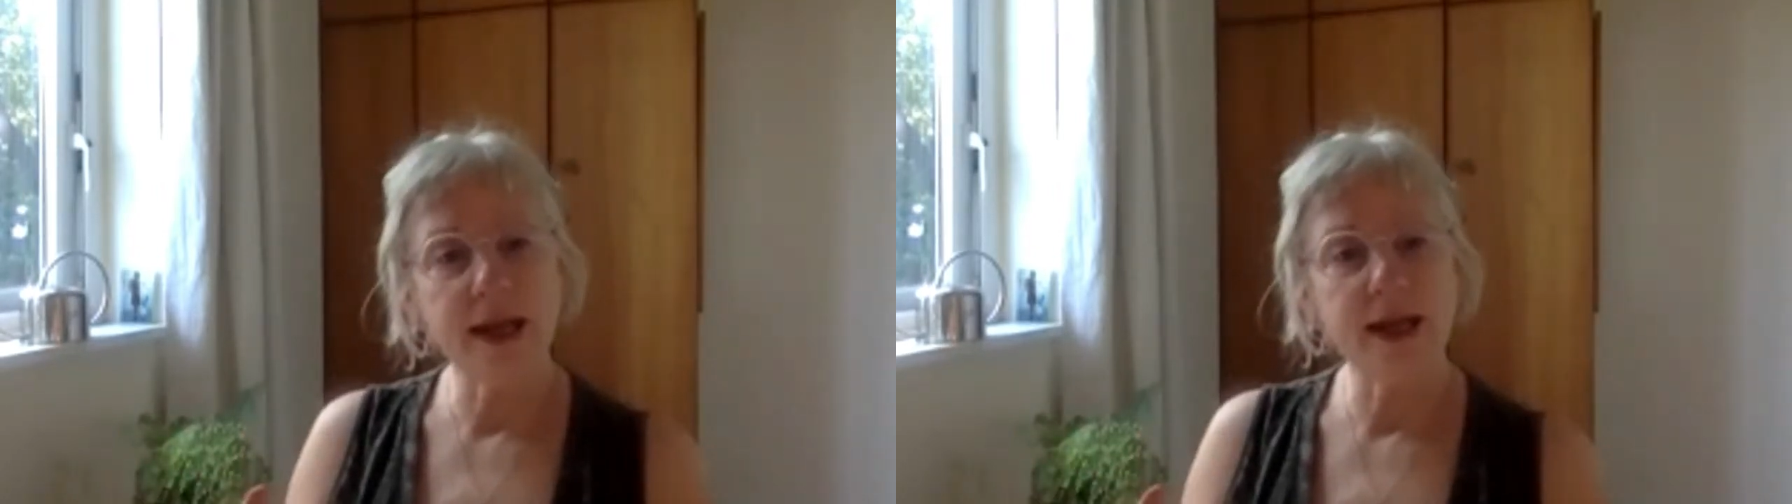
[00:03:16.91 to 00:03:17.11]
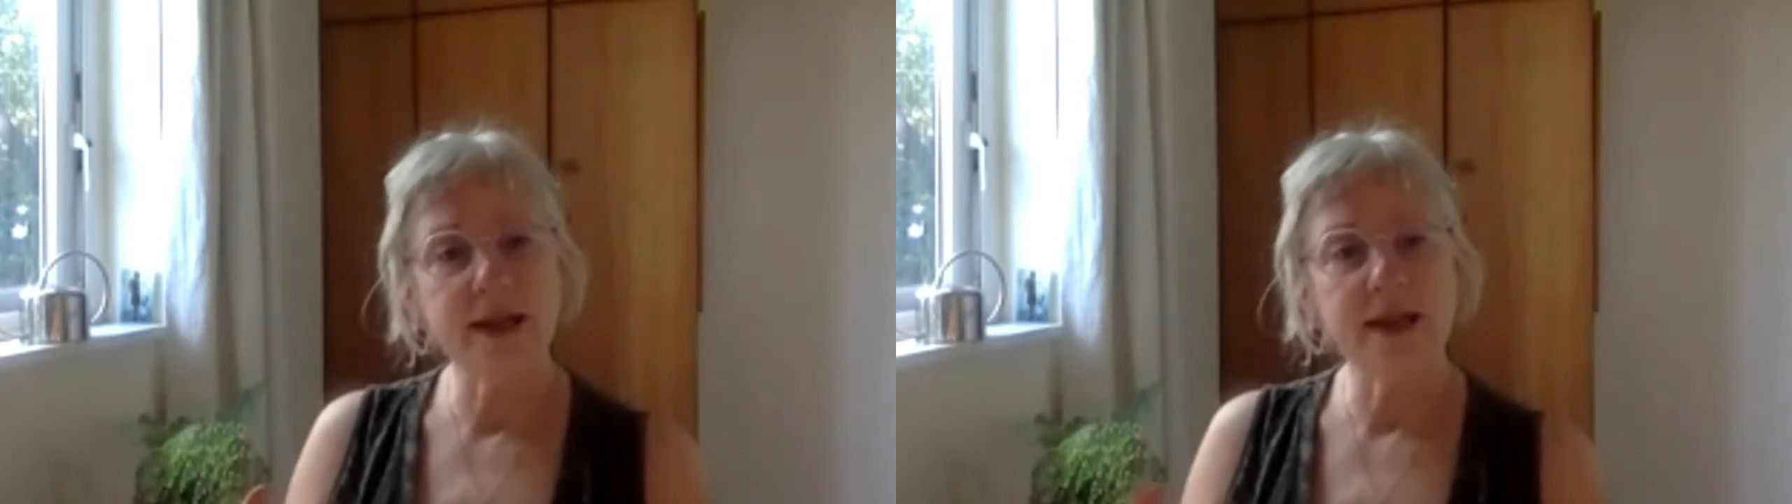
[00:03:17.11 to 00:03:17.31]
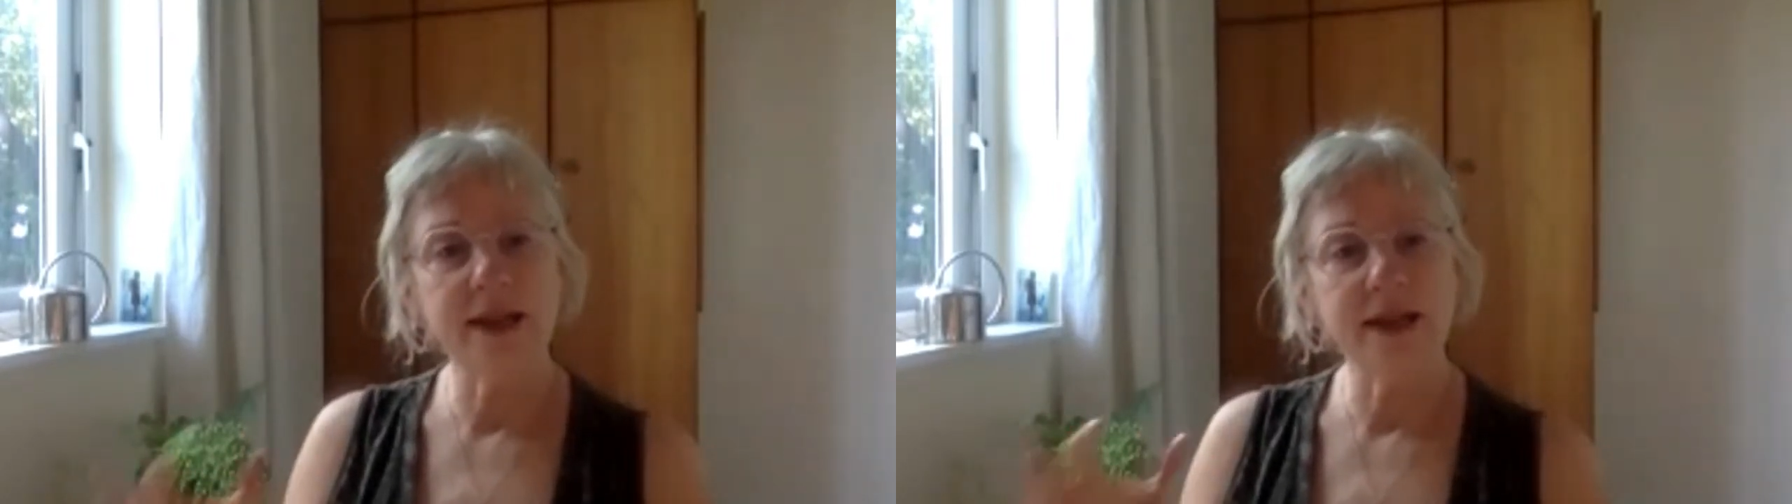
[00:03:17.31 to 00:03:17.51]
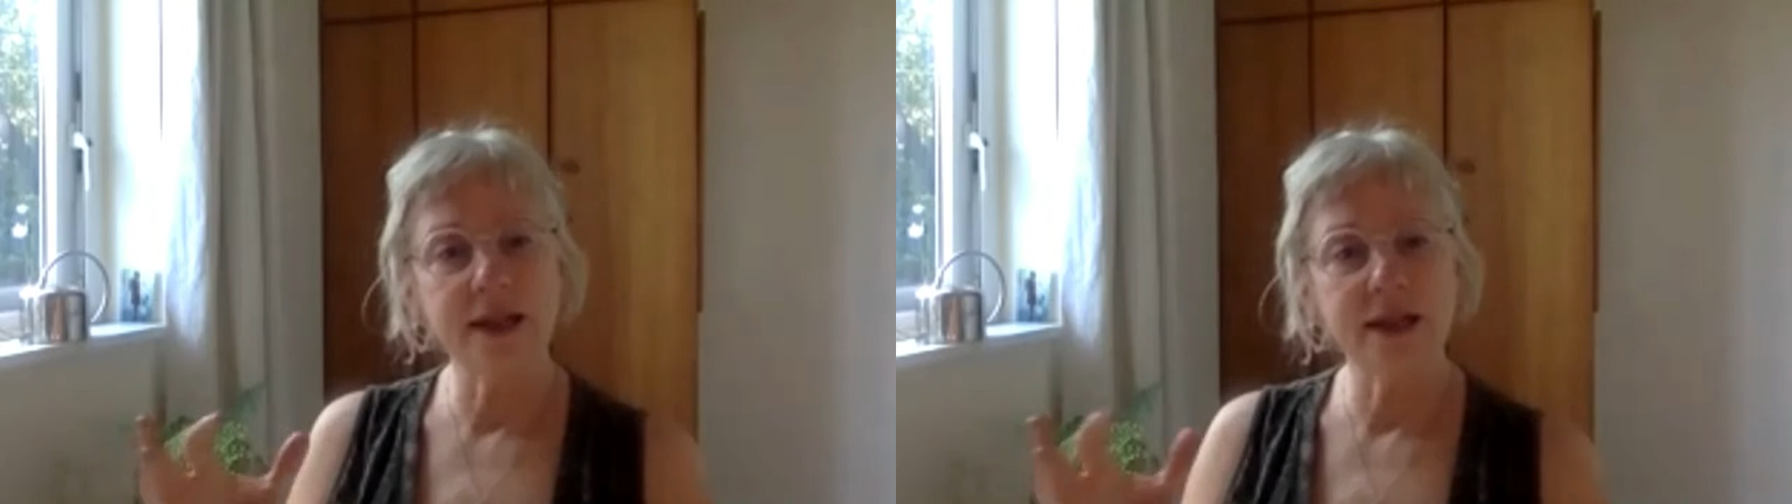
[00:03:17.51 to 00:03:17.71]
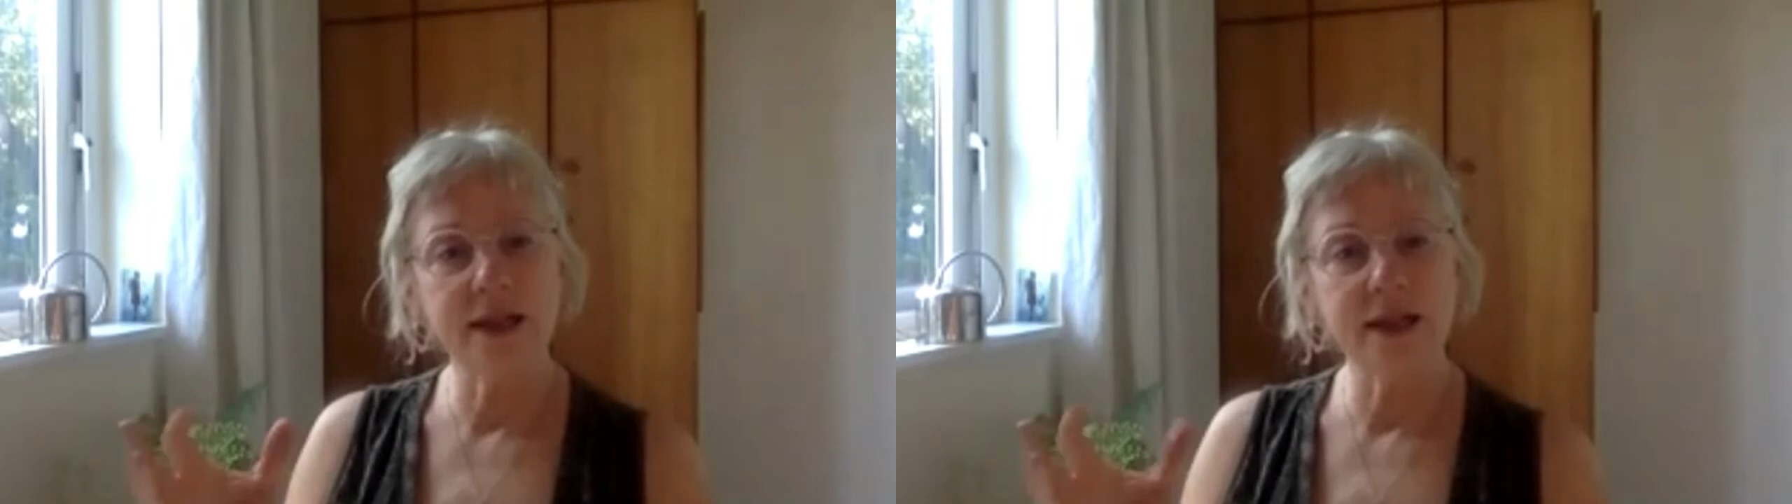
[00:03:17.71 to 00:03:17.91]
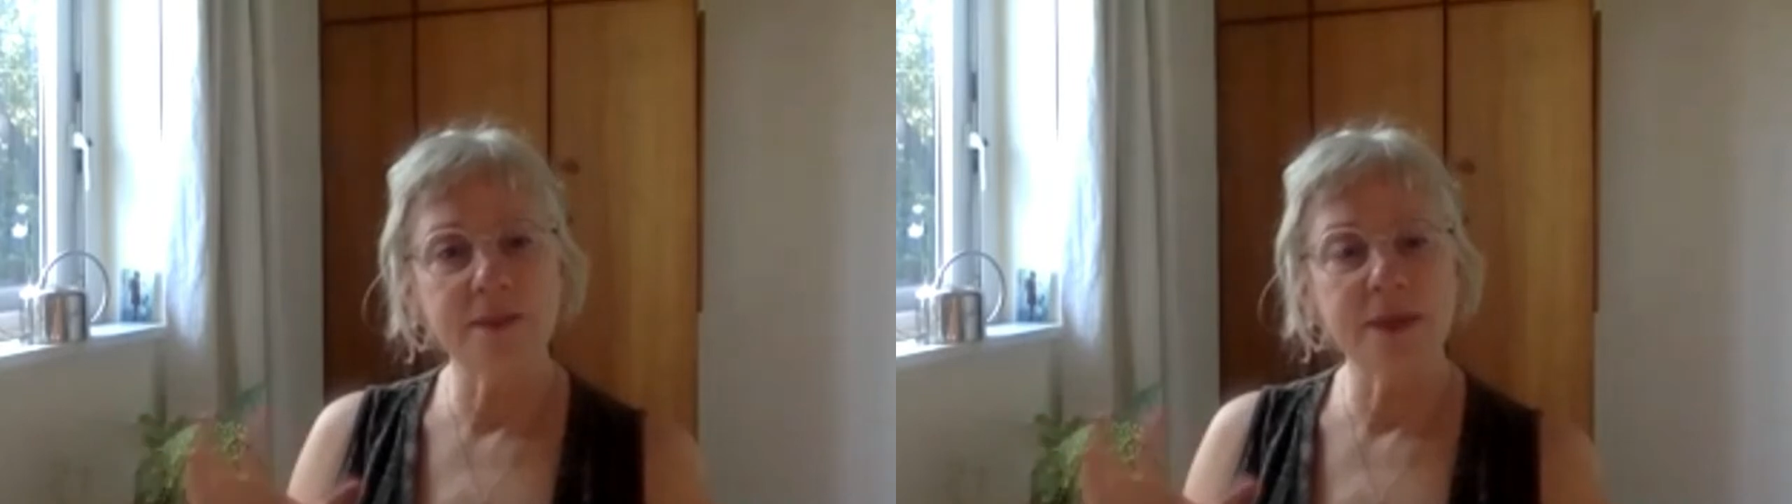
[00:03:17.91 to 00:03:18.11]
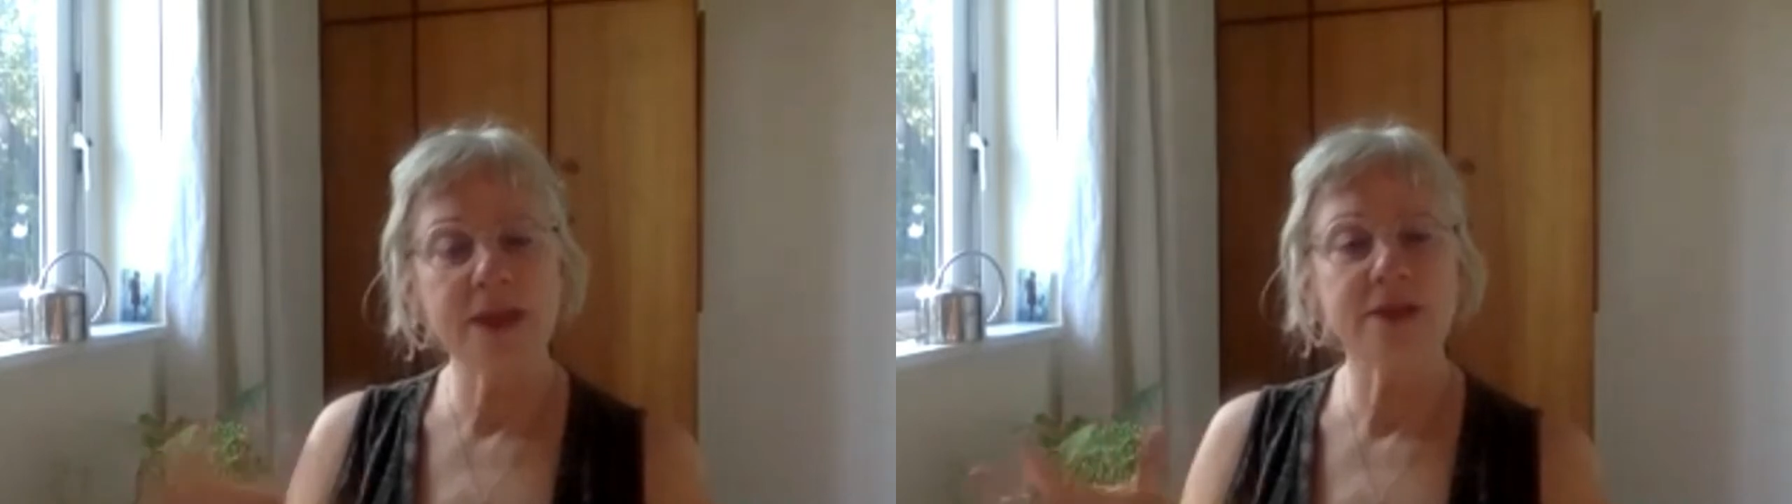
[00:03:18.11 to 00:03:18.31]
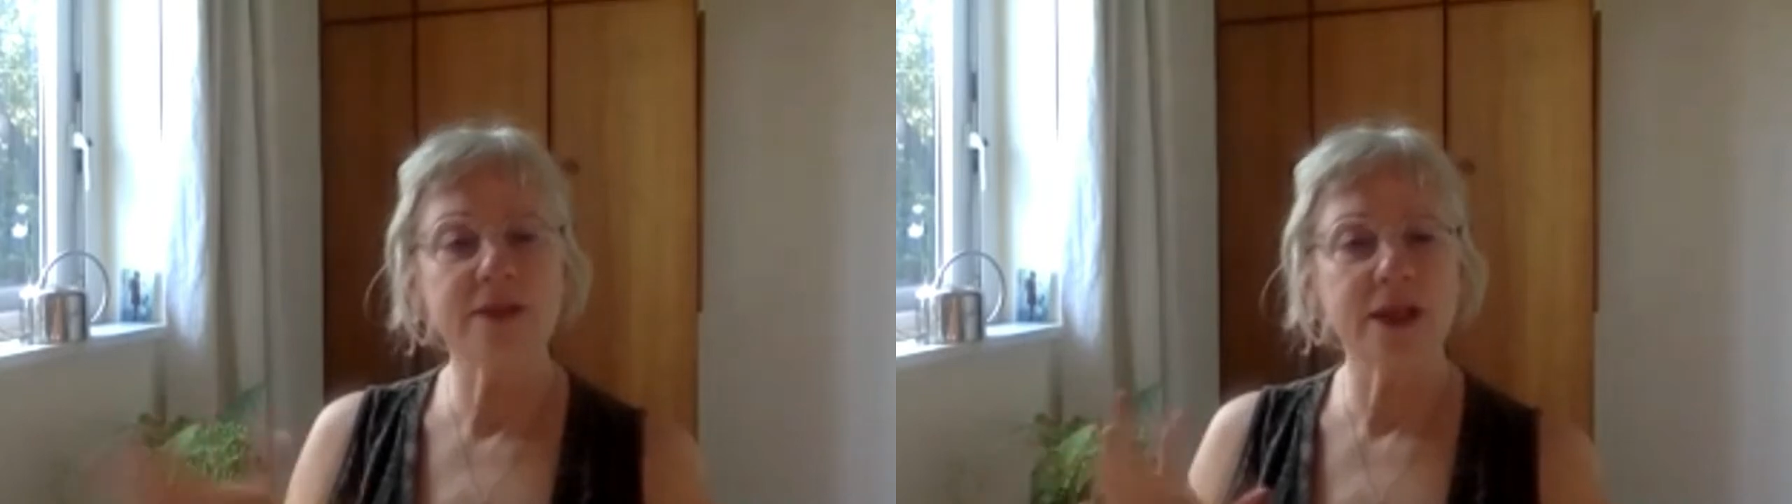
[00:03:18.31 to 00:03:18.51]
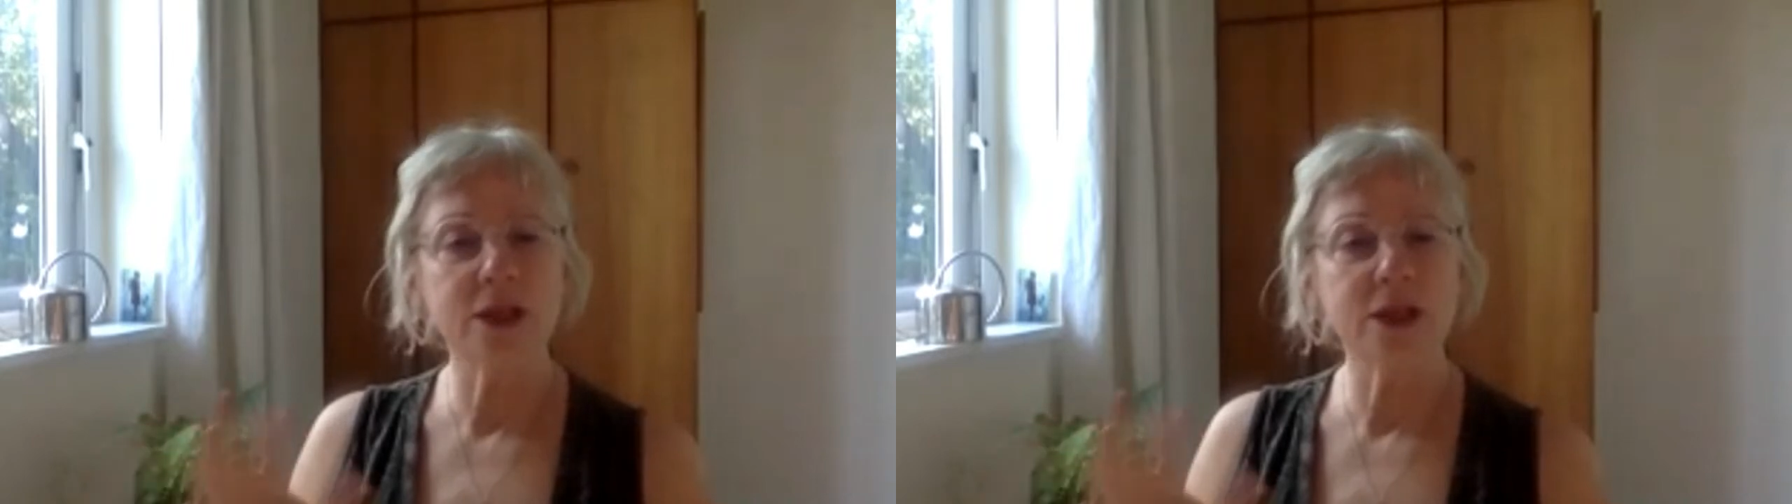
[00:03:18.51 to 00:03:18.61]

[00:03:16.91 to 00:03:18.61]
and it makes an